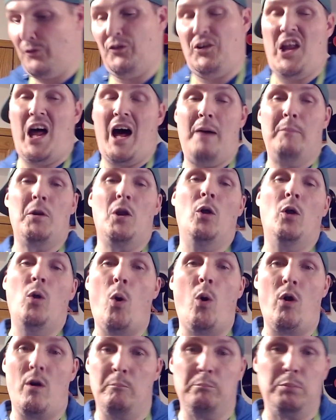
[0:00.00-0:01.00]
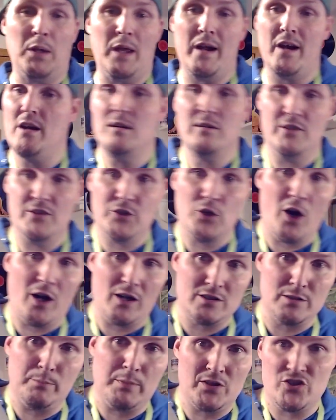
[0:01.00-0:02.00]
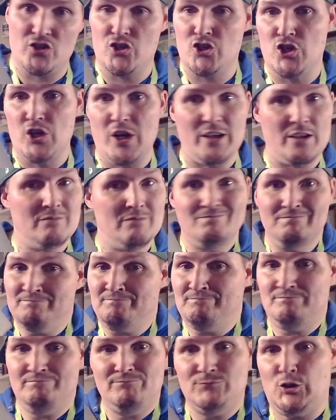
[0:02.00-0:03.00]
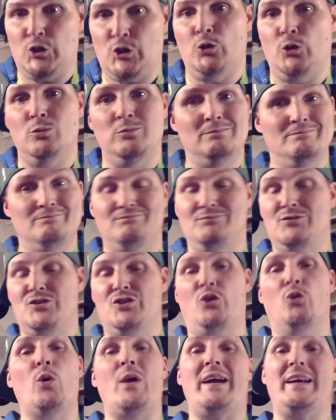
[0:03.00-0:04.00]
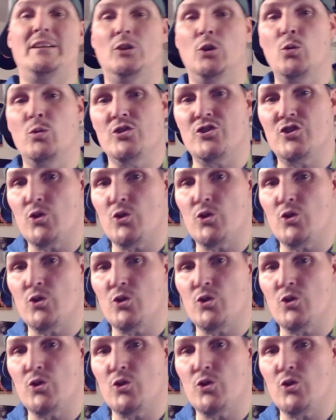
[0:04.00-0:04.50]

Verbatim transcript: a phenomenal horn player that talks a bunch of shit too great. Louis